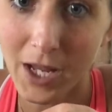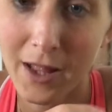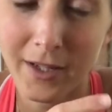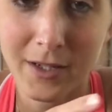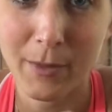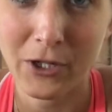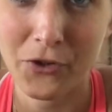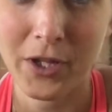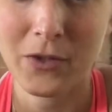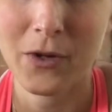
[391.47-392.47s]
I like to
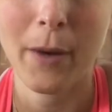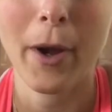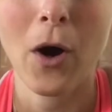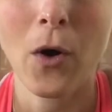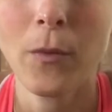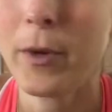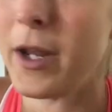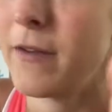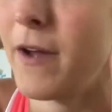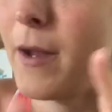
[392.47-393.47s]
measure things when I'm at home,
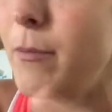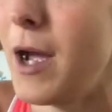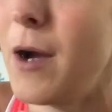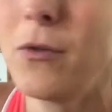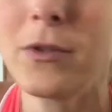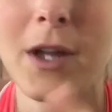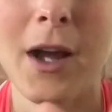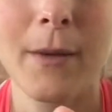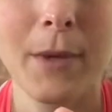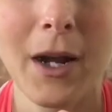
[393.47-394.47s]
but if I'm out,
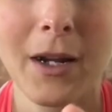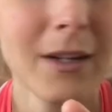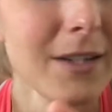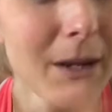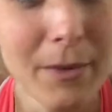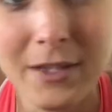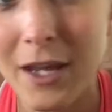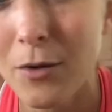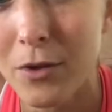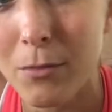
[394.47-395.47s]
I'm not gonna take my
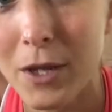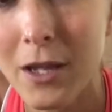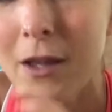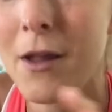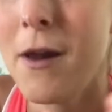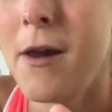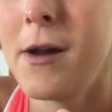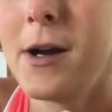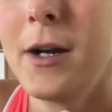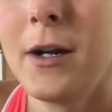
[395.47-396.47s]
scale with me.
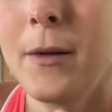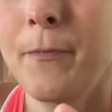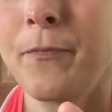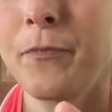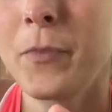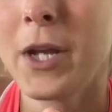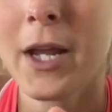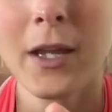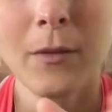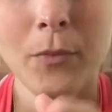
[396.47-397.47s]
But I
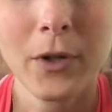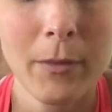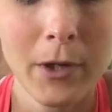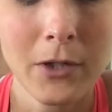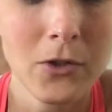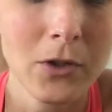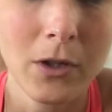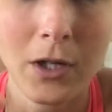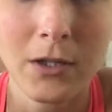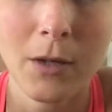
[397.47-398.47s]
can pretty much
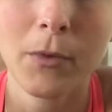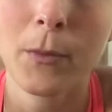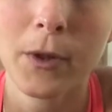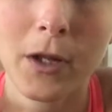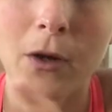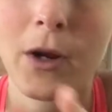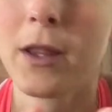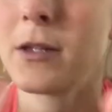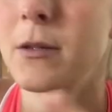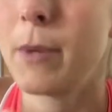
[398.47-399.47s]
look at something and be like, okay,
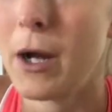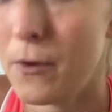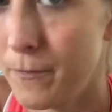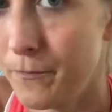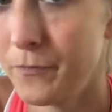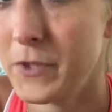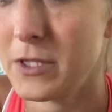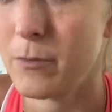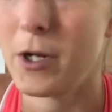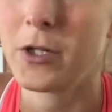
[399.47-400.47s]
that's about
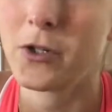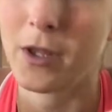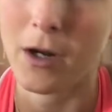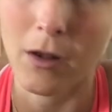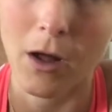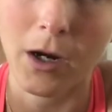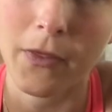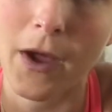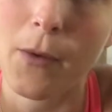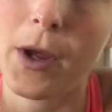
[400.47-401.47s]
this much, and then I'll log it
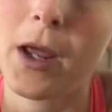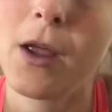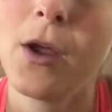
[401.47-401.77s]
that way.